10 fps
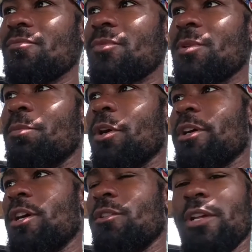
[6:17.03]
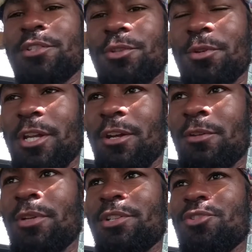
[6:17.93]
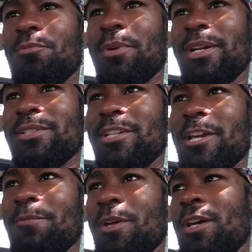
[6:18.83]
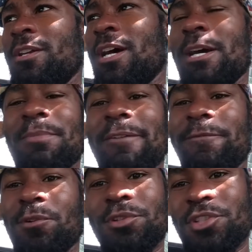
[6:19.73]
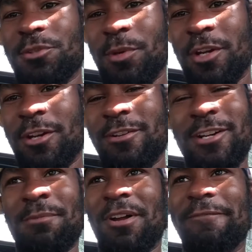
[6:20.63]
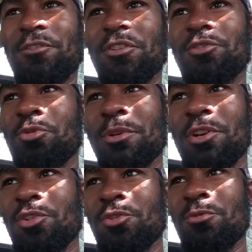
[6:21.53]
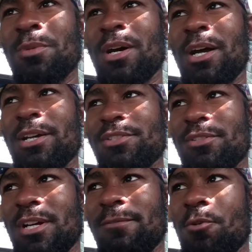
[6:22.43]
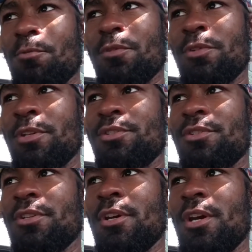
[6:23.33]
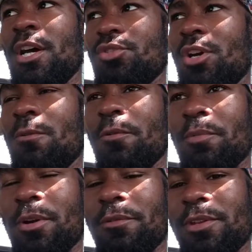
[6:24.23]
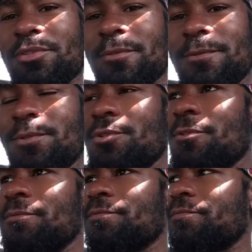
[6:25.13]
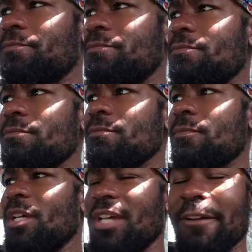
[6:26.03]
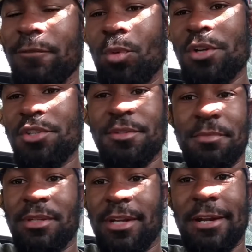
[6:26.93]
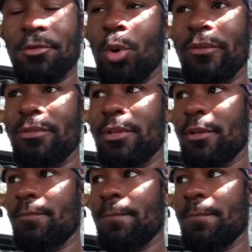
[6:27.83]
But unlike Joe Biden's campaign, I am not full of despair. I'm not full of doom and gloom. I still have hope for things. I still have hope for better things in the future. Because I, for one, just admit that I don't know everything.